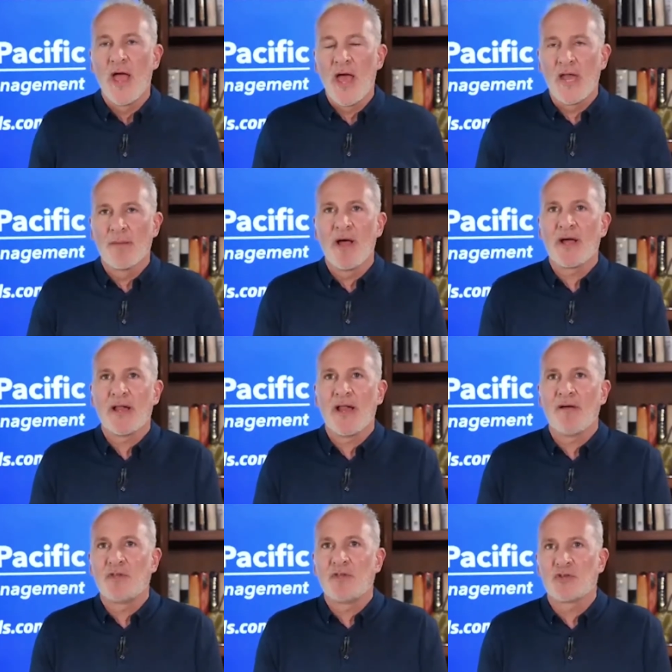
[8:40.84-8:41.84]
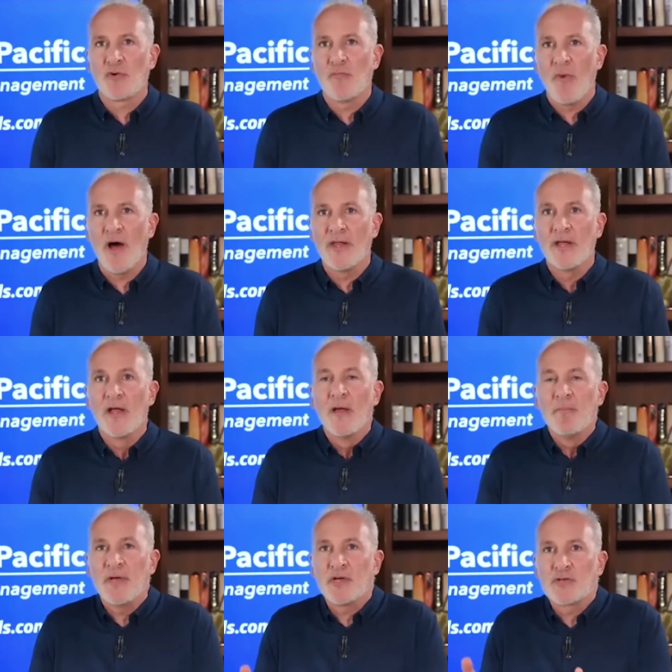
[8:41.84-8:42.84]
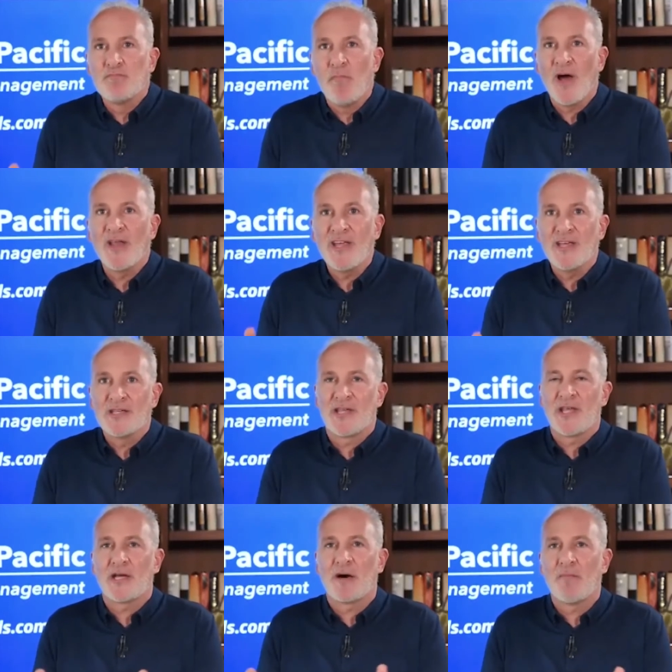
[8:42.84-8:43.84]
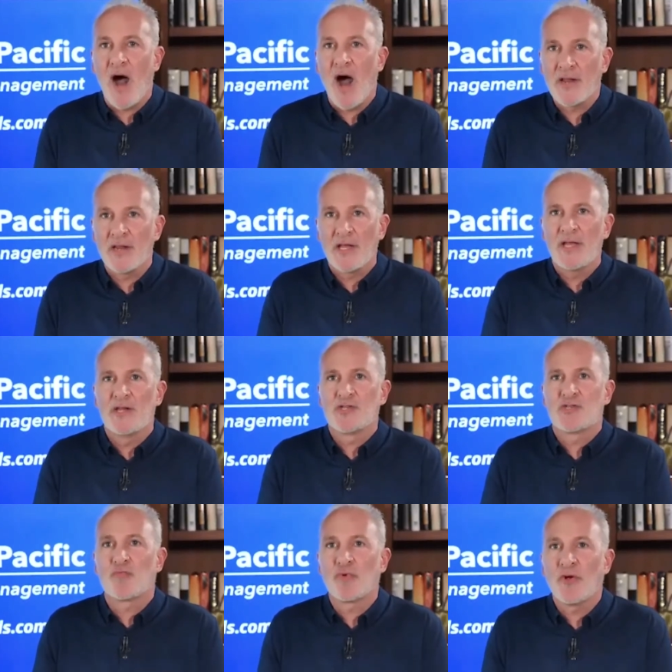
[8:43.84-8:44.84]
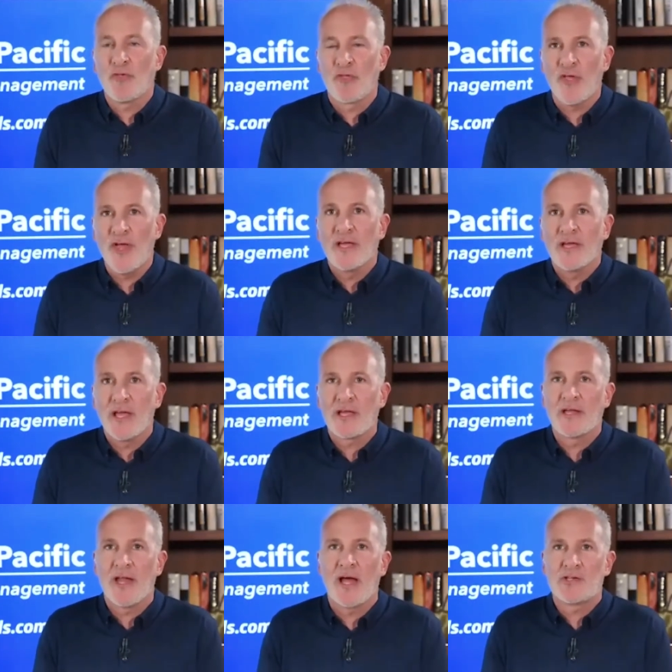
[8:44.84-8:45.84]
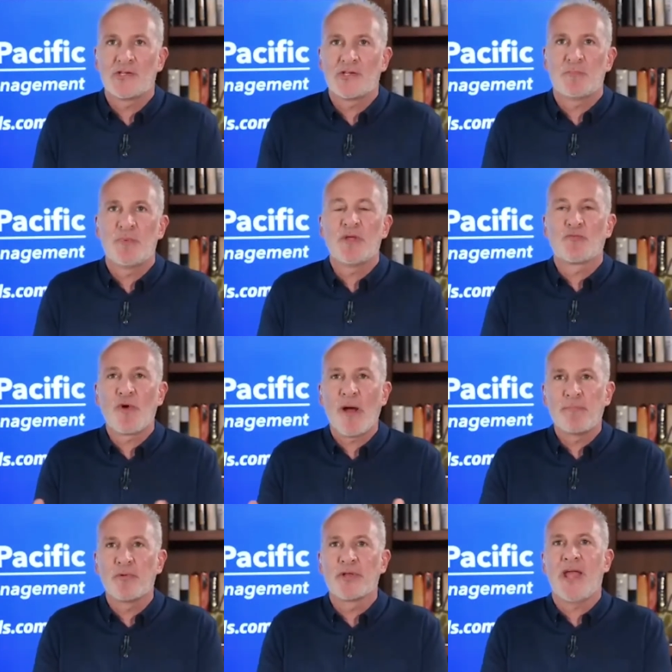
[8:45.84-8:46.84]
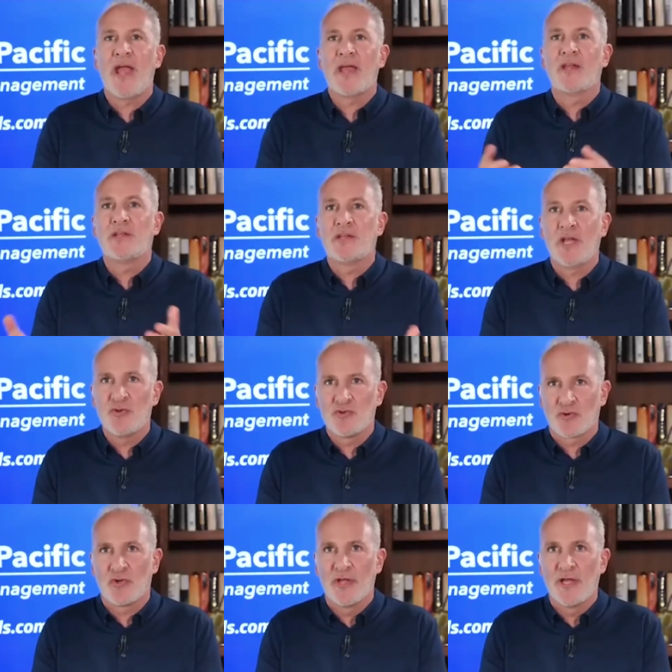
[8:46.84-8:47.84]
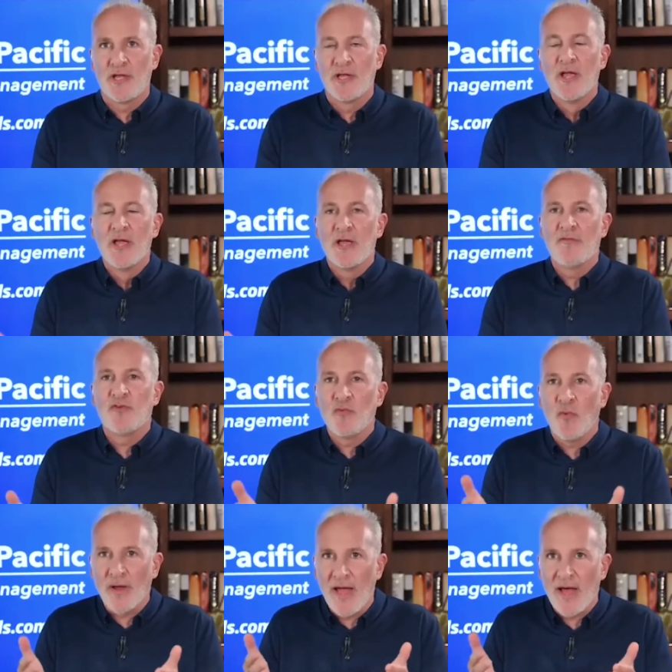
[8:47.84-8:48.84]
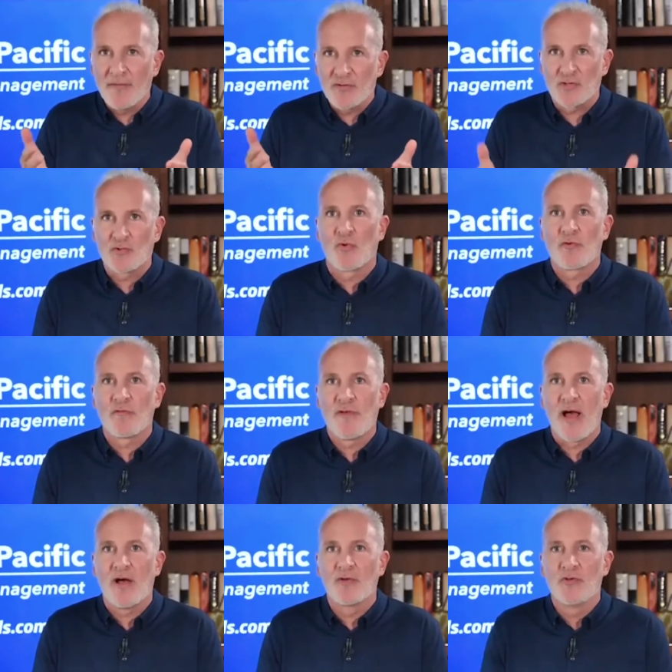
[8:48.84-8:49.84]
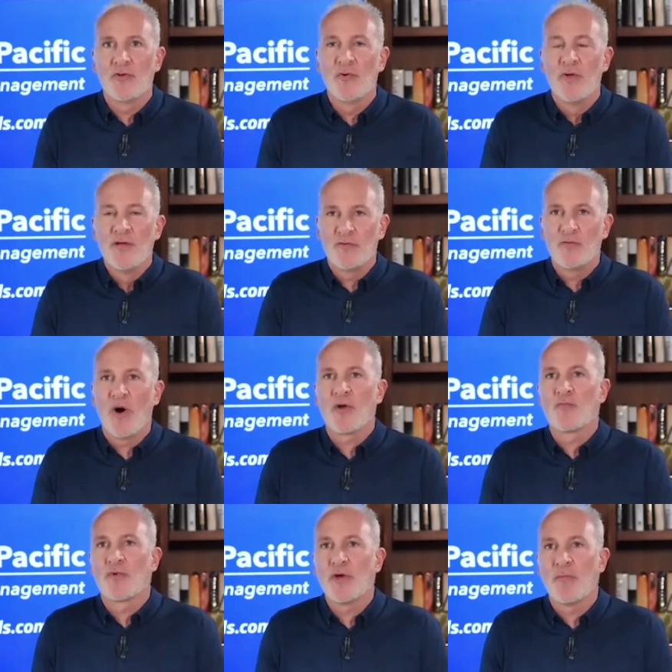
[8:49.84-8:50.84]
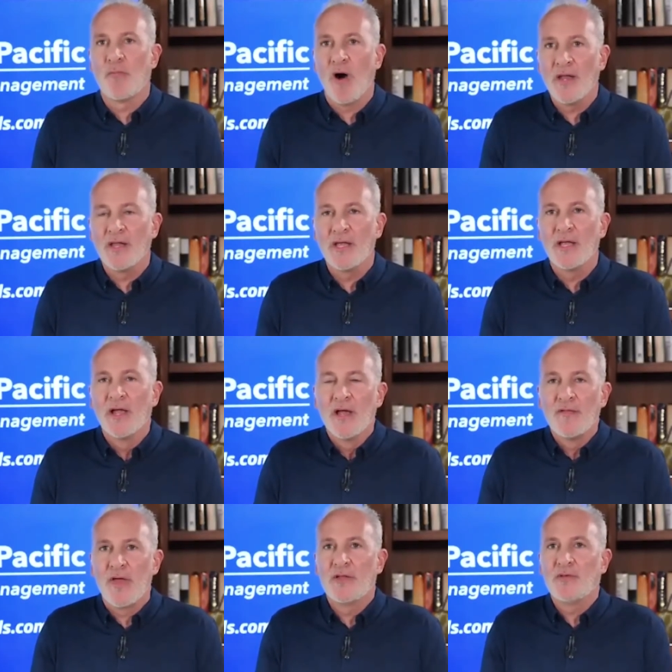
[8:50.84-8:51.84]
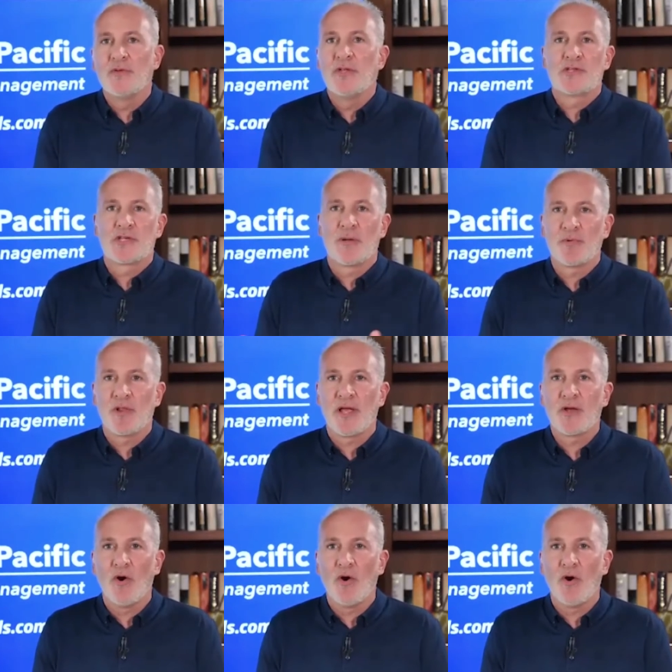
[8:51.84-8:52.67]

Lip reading: and I'm not going to have digital money, because money is a commodity. It is a real thing. It cannot just be replicated digitally. If you want to have a store of value, if you want real money, then you need something like